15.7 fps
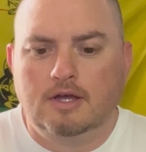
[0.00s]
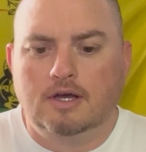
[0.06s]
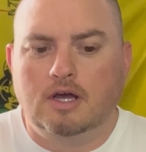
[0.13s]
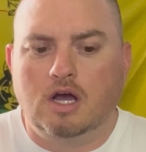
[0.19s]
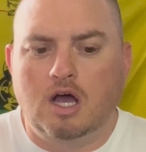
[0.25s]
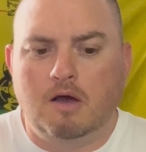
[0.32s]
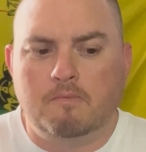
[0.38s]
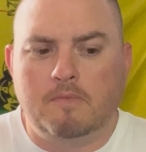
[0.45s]

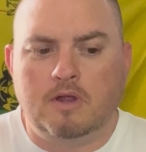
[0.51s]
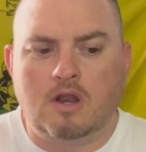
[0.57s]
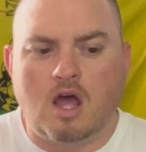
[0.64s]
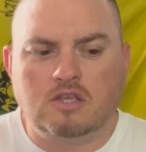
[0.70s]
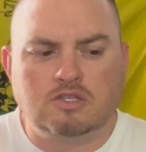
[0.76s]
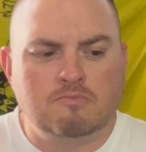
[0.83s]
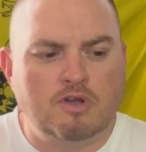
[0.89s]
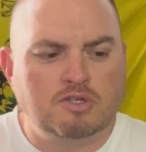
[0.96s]
And
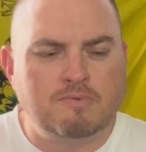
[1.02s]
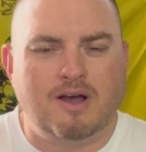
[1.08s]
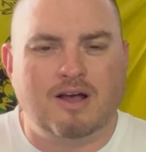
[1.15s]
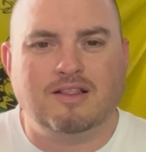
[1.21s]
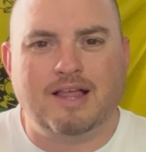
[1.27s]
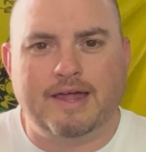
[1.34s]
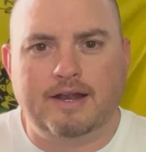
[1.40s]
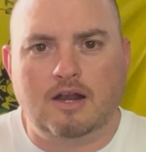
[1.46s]
not so much about
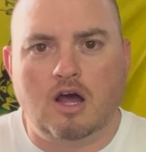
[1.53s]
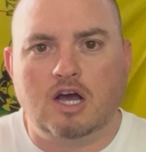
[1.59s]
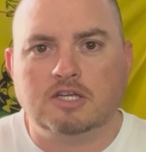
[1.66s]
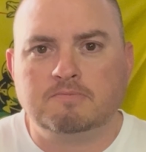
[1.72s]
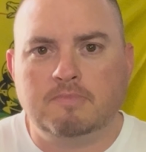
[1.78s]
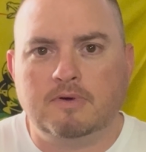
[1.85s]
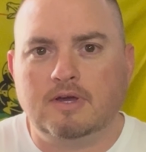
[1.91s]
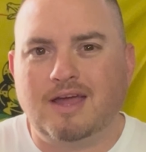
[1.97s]
lighted nocks,
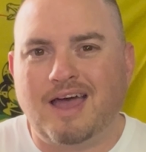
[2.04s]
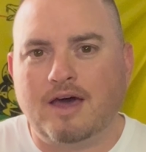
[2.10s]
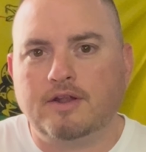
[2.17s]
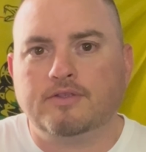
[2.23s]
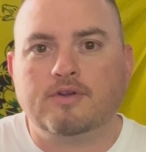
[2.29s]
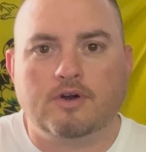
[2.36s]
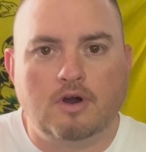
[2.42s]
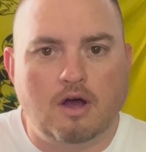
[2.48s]
but how to
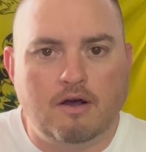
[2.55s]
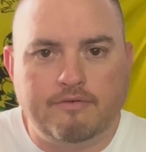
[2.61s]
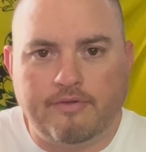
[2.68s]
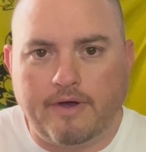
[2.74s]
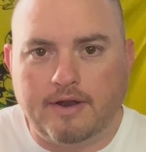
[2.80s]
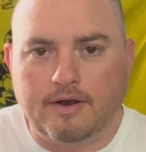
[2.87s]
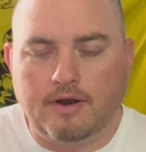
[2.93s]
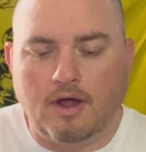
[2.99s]
turn off
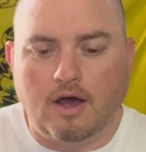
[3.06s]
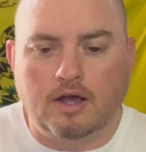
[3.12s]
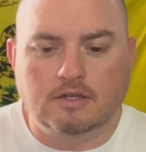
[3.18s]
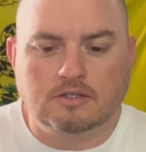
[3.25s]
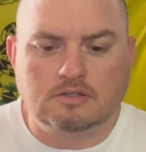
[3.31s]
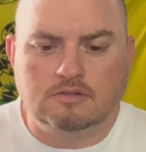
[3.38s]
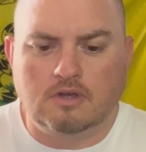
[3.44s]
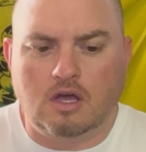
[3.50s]
lighted
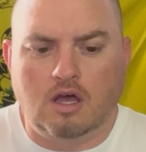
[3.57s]
nocks.